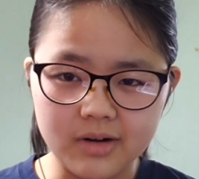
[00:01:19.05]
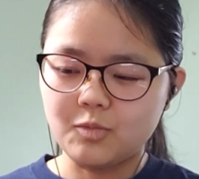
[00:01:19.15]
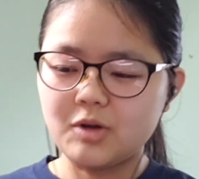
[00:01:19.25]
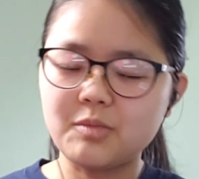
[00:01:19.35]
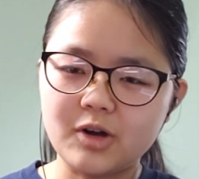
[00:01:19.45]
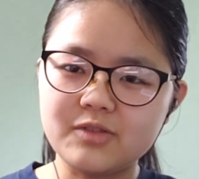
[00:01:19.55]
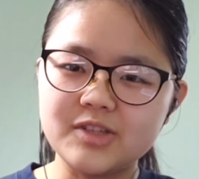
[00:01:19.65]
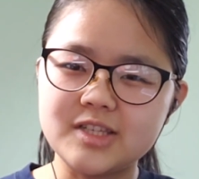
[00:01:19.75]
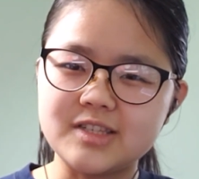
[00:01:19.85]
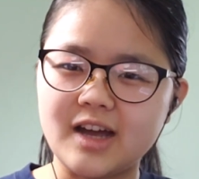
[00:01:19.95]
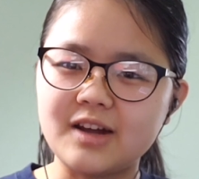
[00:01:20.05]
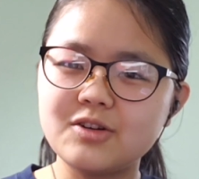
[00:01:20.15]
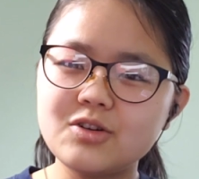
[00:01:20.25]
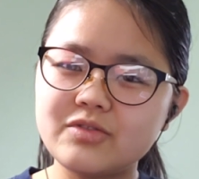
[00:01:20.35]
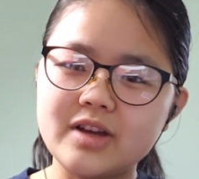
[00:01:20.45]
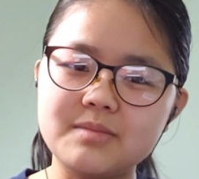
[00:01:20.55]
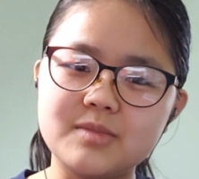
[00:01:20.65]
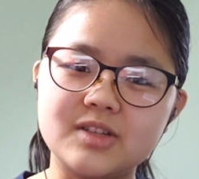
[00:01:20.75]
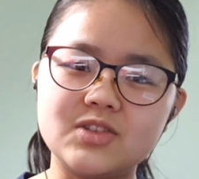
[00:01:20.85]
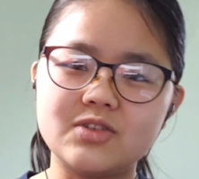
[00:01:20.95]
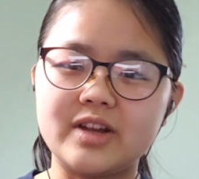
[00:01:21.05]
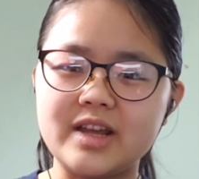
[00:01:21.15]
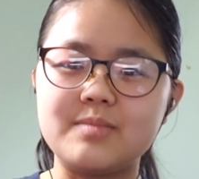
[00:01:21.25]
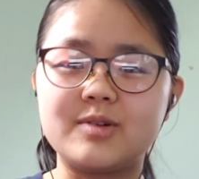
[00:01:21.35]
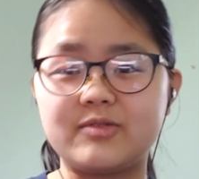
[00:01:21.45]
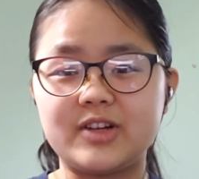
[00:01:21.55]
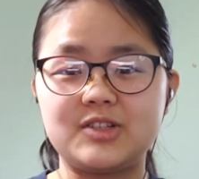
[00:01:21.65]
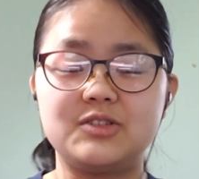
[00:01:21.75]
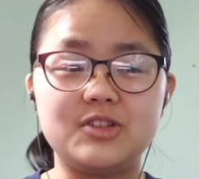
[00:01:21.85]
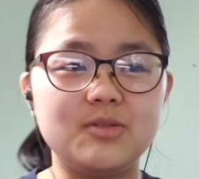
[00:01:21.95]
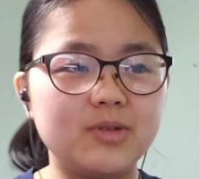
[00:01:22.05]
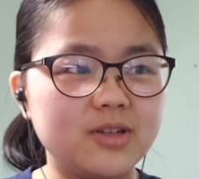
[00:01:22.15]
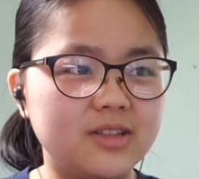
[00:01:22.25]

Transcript: One part of this is, I don't know if I'm considered a professional cuber,